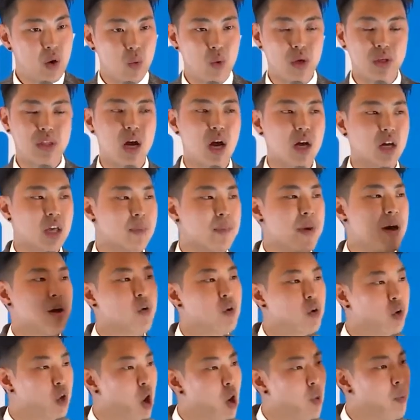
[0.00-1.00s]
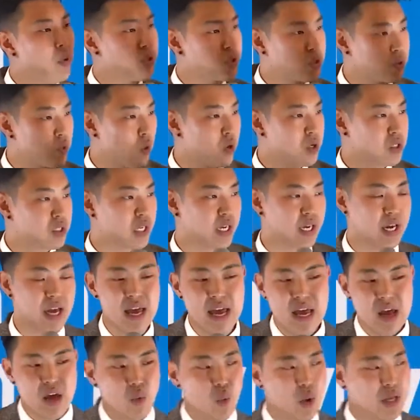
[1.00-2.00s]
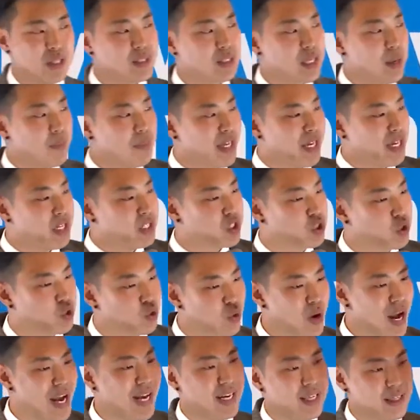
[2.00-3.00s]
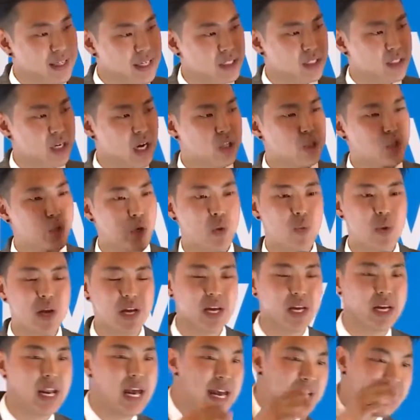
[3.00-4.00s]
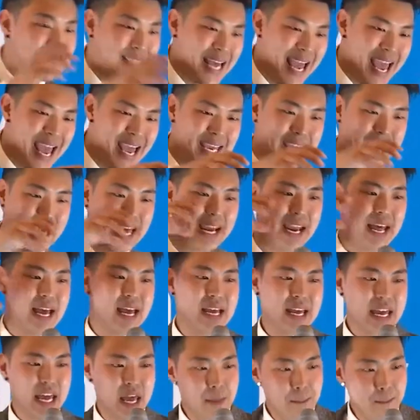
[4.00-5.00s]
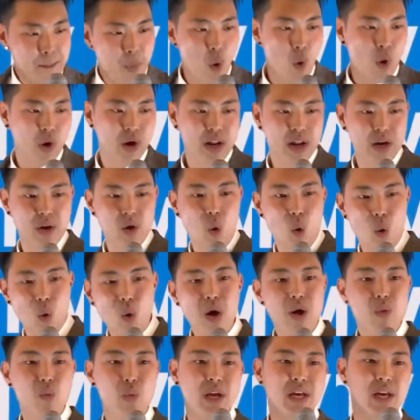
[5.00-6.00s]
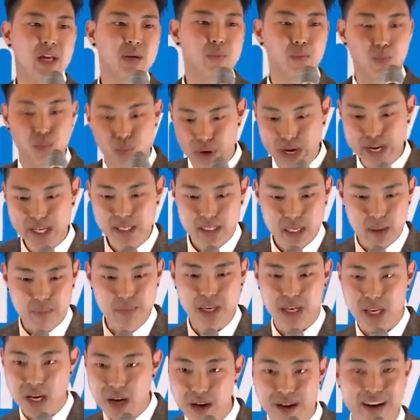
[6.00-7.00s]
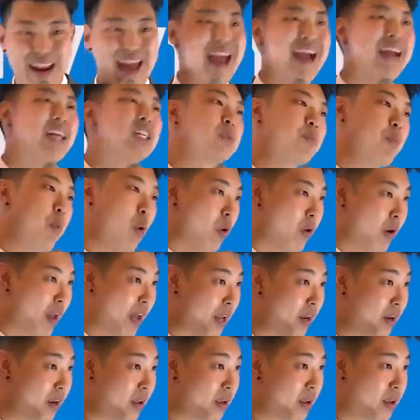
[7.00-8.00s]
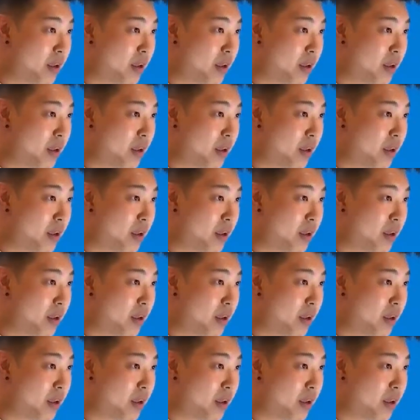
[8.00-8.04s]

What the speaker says: We're talking about global sourcing. When something is great in this country, we can take it, import it, or we can bring something here and export it.